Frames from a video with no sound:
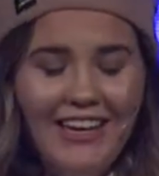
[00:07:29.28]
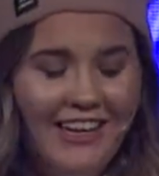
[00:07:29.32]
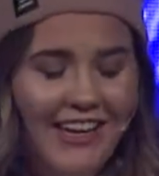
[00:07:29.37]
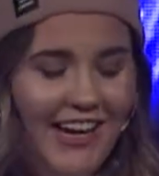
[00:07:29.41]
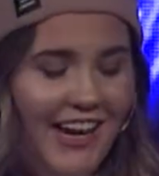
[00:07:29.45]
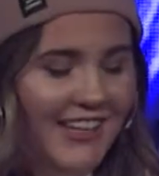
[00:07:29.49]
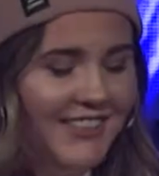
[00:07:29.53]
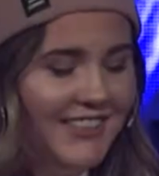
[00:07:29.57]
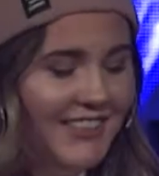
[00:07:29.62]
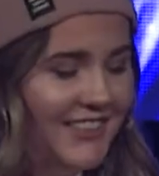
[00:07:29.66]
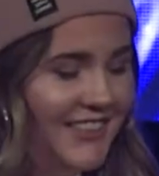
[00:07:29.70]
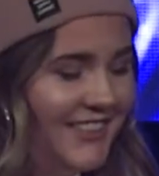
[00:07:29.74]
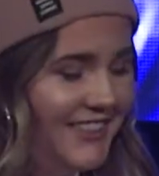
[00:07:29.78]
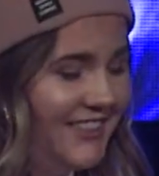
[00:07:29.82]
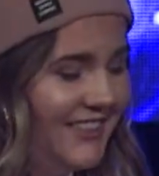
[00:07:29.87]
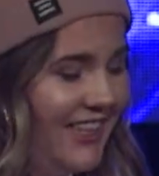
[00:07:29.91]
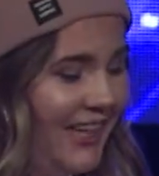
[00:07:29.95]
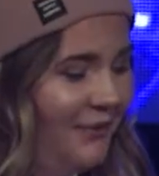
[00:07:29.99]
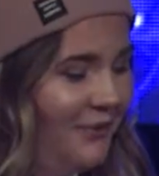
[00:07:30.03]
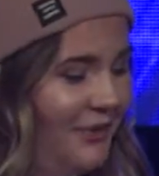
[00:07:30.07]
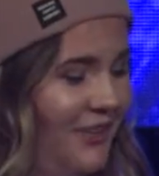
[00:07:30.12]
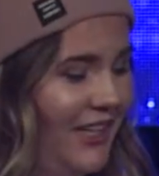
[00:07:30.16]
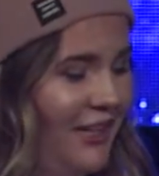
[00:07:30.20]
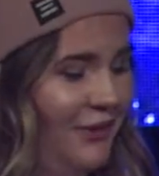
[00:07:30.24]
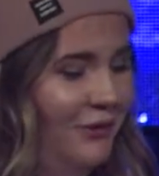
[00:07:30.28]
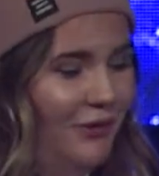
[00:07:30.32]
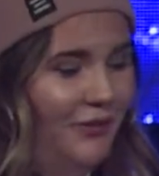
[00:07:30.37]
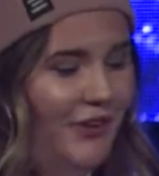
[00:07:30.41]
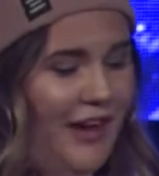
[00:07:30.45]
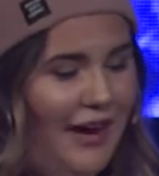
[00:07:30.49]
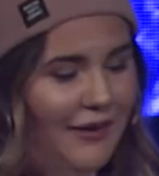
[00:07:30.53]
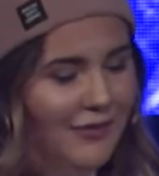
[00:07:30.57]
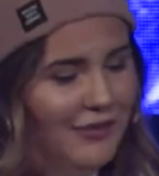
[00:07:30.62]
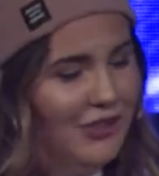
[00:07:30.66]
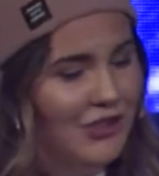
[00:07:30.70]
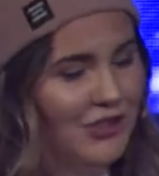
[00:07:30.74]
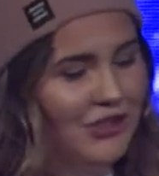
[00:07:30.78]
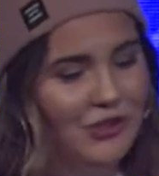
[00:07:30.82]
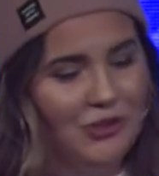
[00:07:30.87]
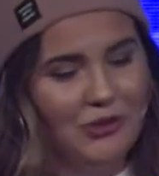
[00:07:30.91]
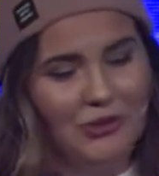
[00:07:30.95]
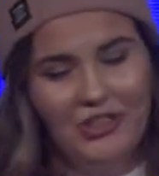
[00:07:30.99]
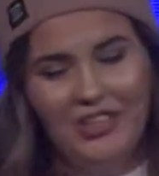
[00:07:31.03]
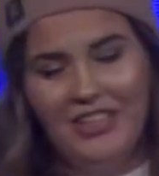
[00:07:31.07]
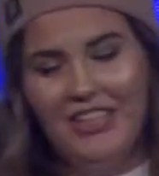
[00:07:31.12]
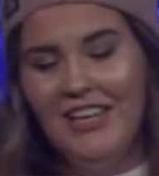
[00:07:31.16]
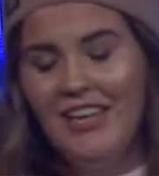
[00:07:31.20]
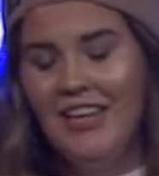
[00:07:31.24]
I did the same thing with after
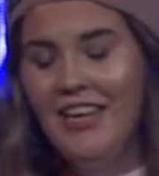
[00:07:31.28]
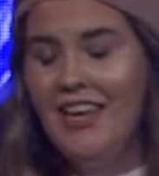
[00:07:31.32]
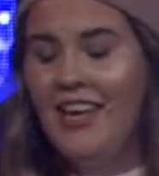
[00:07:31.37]
school.